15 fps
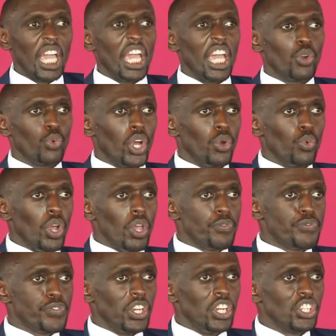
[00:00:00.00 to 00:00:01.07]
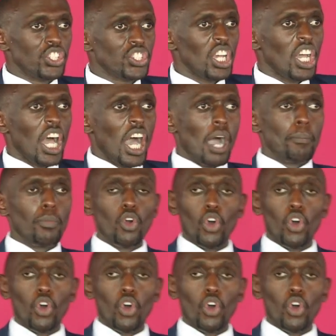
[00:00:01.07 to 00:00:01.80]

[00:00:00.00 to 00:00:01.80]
And when we finish, I'm